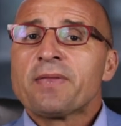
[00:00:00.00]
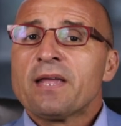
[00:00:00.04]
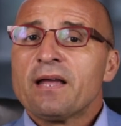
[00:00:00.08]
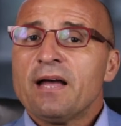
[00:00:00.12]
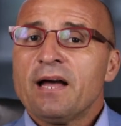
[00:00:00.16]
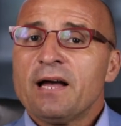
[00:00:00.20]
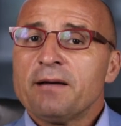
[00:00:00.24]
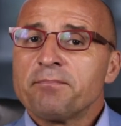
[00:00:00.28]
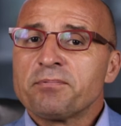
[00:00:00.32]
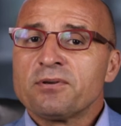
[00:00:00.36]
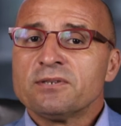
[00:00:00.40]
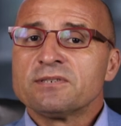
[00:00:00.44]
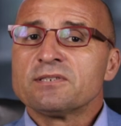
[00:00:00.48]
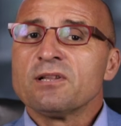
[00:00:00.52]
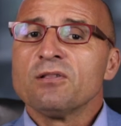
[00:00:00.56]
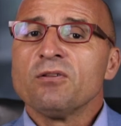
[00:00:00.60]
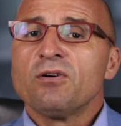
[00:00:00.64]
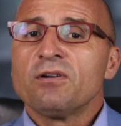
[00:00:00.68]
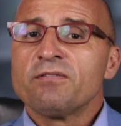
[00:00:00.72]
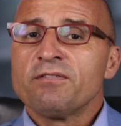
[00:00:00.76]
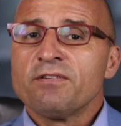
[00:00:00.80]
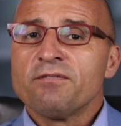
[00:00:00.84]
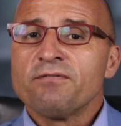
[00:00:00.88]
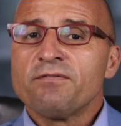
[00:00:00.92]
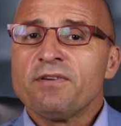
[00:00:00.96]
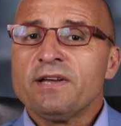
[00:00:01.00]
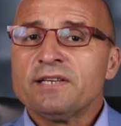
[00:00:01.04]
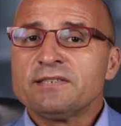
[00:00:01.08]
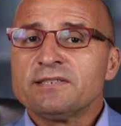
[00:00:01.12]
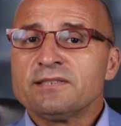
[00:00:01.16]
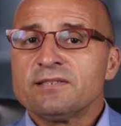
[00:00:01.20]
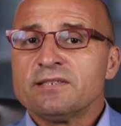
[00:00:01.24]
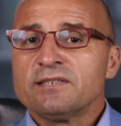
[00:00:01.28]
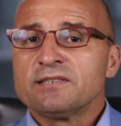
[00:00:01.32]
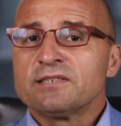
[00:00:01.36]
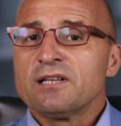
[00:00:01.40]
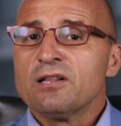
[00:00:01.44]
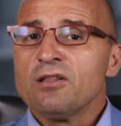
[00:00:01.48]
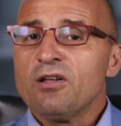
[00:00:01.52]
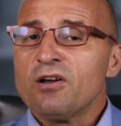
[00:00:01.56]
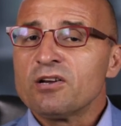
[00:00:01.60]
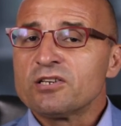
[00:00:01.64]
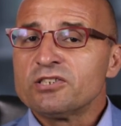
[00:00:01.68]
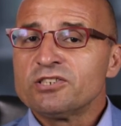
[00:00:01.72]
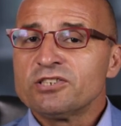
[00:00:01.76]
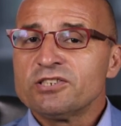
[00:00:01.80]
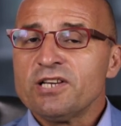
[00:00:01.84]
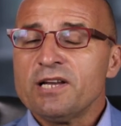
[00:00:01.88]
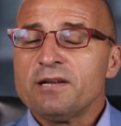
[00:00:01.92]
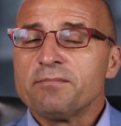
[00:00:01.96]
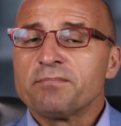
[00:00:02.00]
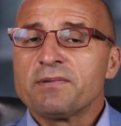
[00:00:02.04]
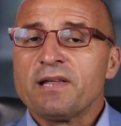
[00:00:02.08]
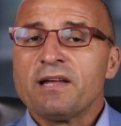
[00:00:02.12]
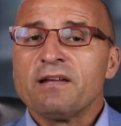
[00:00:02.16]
because a lot of investors are like sheep.